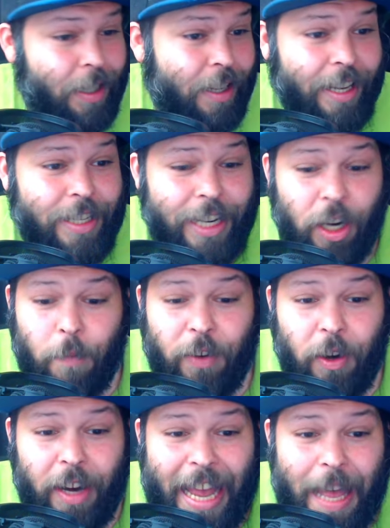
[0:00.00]
And here I'm
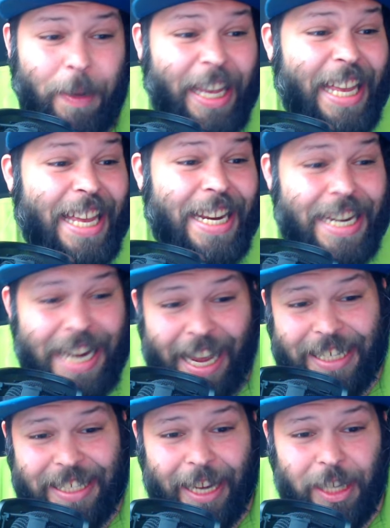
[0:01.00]
very happy.
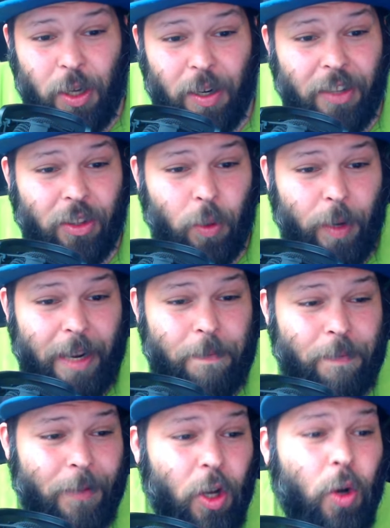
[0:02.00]
Knight takes on e3.
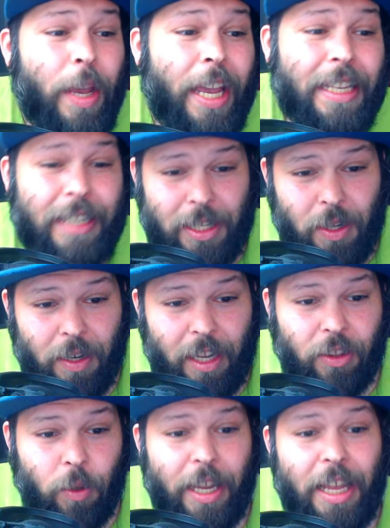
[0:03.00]
Queen takes on
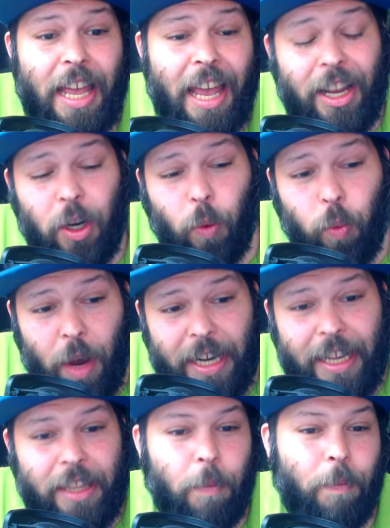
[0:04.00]
e3, and
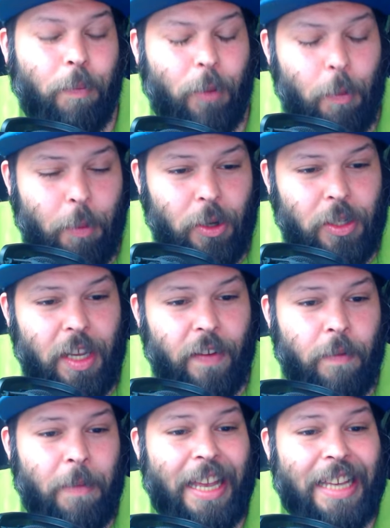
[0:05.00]
already the computer is
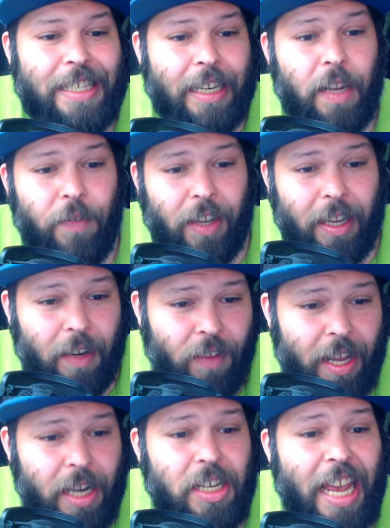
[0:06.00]
giving me a significant
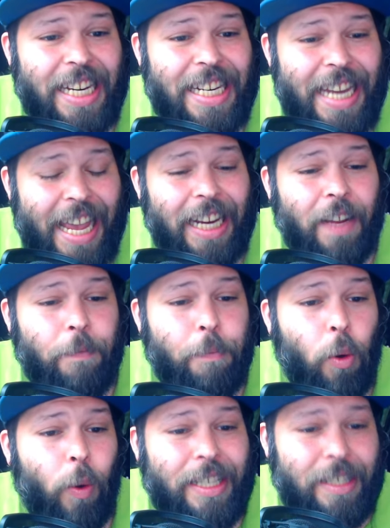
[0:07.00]
advantage at
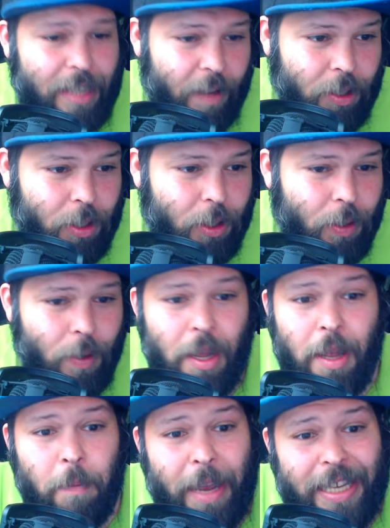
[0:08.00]
-0.72.
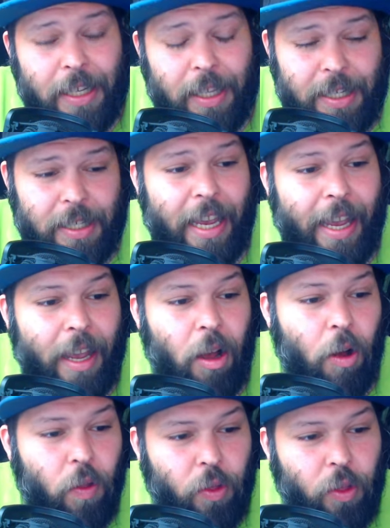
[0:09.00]
Basically saying,
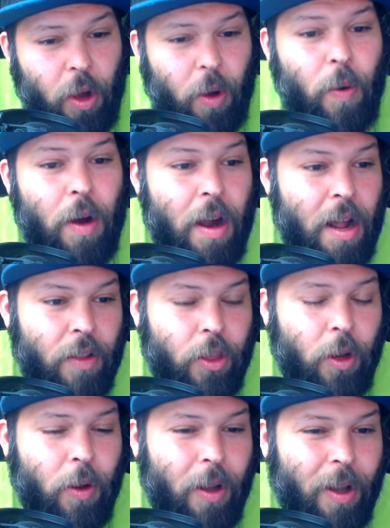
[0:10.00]
although
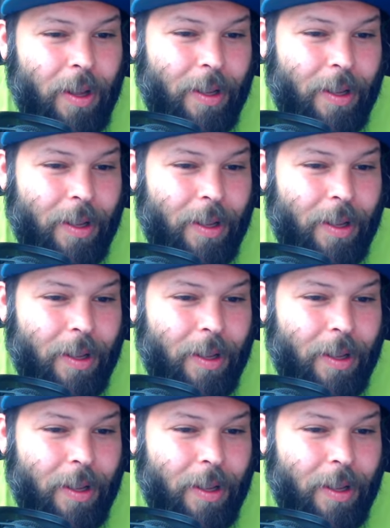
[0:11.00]
the